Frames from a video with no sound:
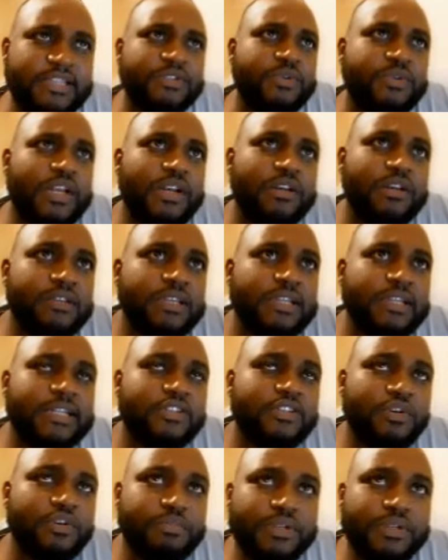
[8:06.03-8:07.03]
We are looking
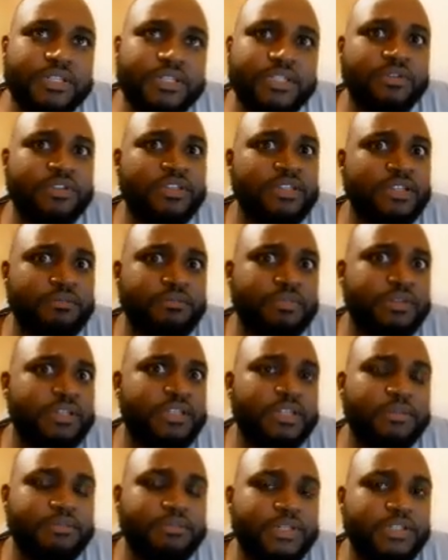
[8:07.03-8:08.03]
at competition within
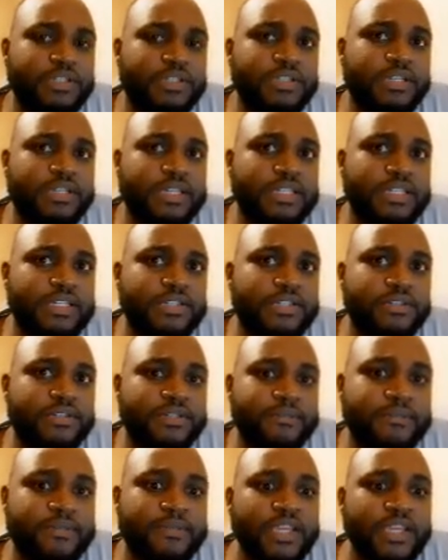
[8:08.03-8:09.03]
that particular
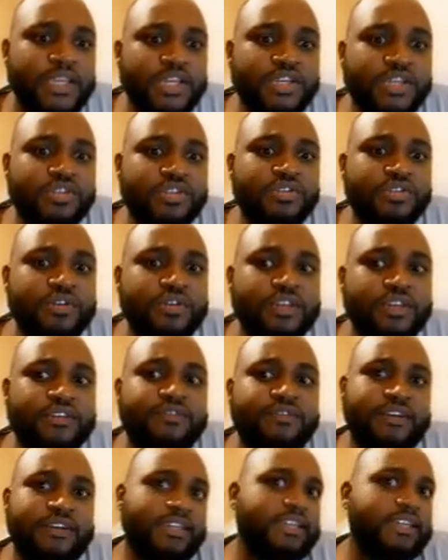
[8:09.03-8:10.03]
industry. So
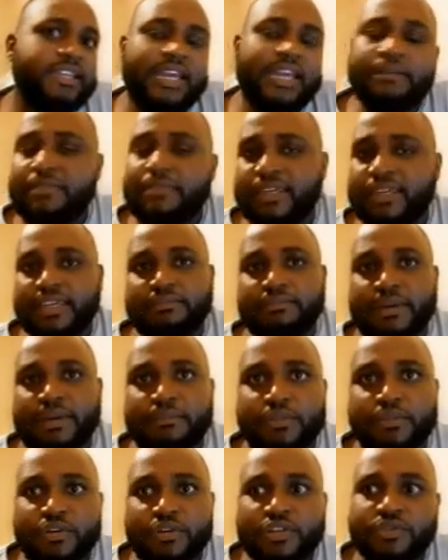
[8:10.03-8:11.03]
if again I'm making my
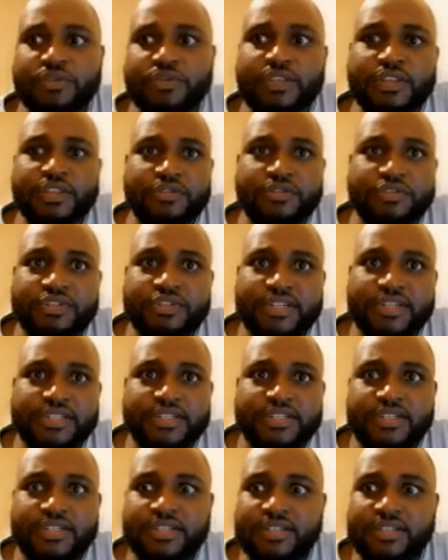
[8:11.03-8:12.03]
blocks within the
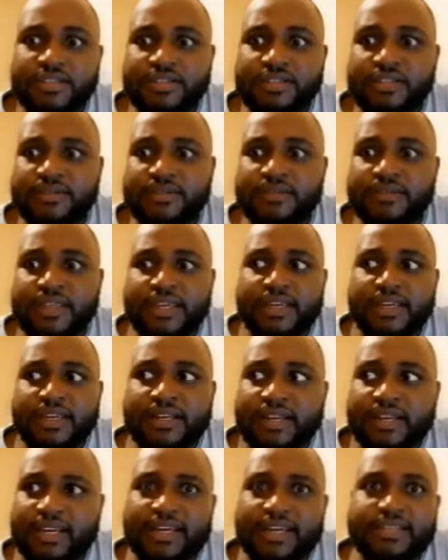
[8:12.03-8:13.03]
construction industry,
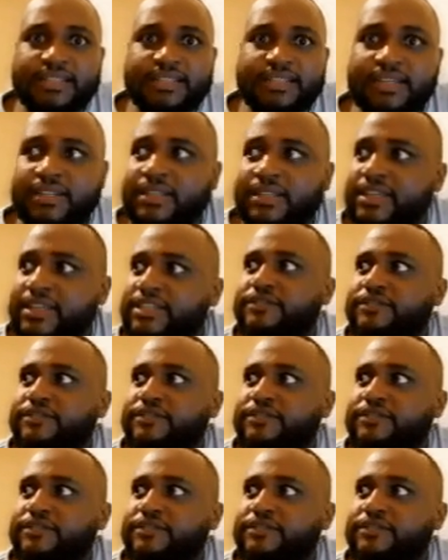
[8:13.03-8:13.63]
like I said, there's